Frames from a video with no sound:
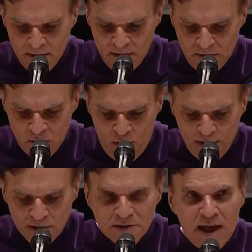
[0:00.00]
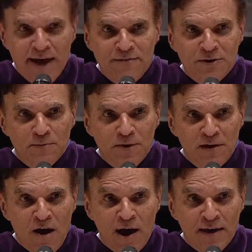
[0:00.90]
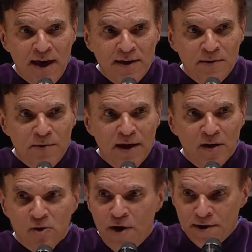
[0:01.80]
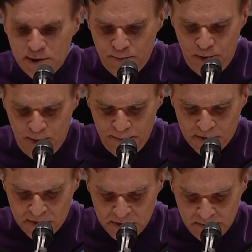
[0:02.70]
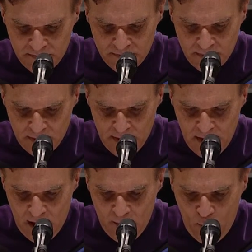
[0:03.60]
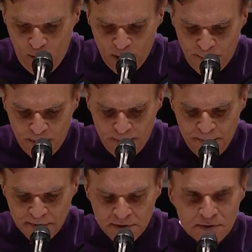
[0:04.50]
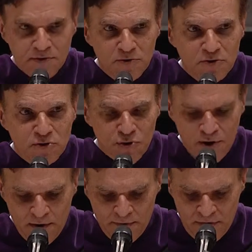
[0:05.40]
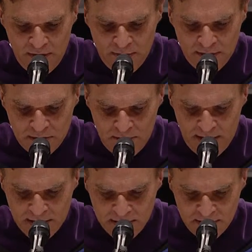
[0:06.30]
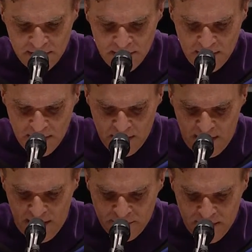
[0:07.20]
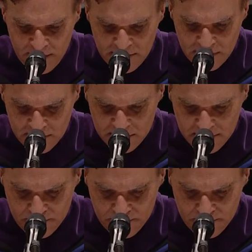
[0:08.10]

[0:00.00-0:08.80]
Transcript: The lawyer's life should be guided by a larger purpose, a moral purpose, to serve the administration of justice.